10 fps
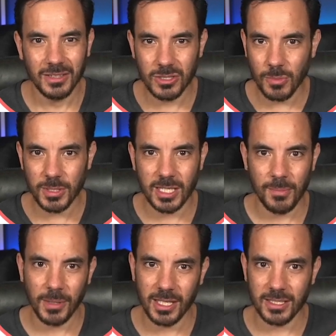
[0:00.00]
The zombies
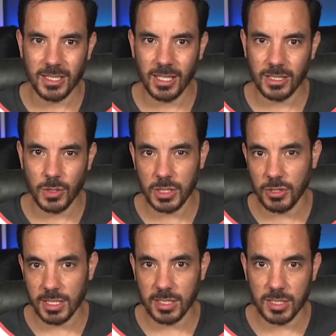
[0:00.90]
campaign is here to
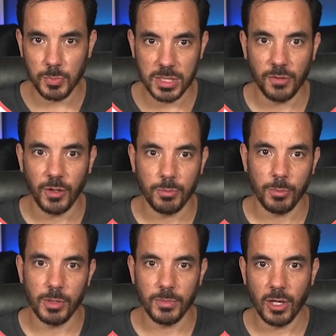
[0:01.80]
address a specific
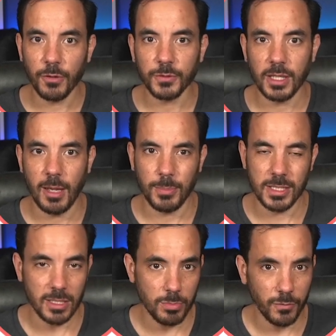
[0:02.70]
problem that often
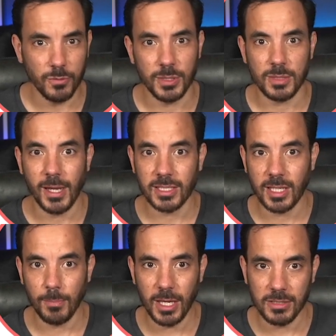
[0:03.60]
happens in Performance Max
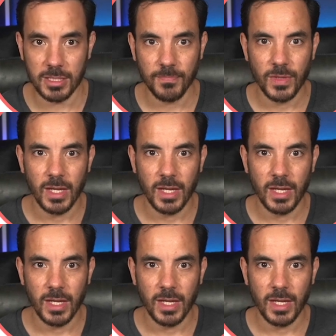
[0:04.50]
campaigns.